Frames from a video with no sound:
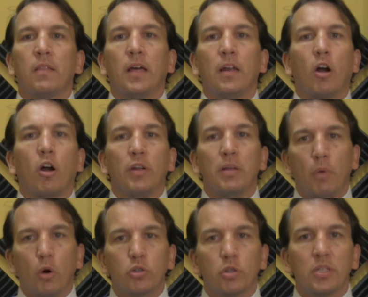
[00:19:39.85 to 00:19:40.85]
that are
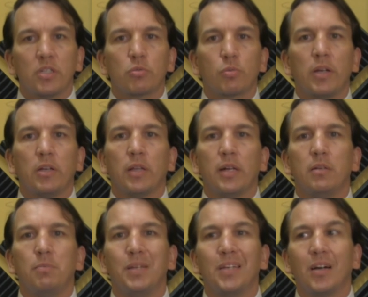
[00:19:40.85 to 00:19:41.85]
emotionally
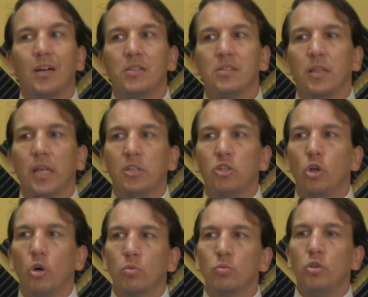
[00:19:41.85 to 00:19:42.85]
dysregulated because they
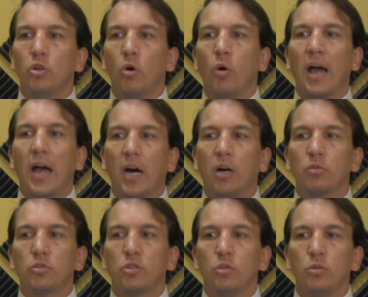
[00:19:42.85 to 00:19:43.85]
don't know how
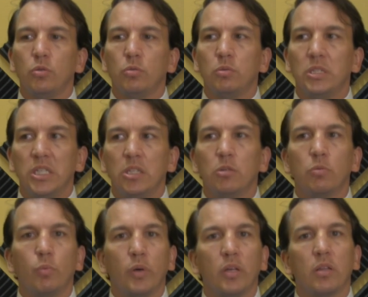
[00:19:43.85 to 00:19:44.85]
to deal
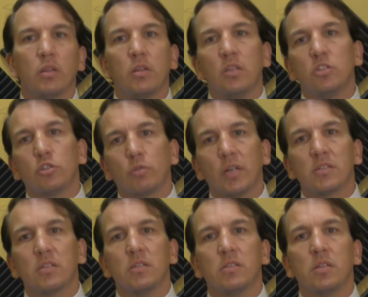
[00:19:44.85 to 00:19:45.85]
with the
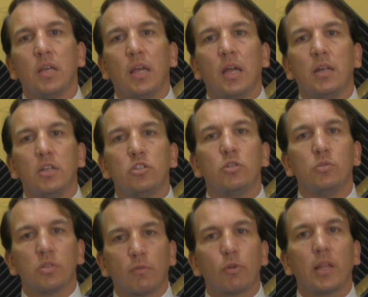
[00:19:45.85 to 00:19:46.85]
stresses and
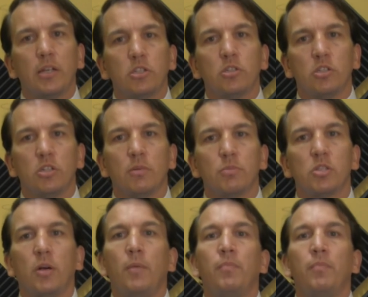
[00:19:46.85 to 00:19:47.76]
issues of relationships.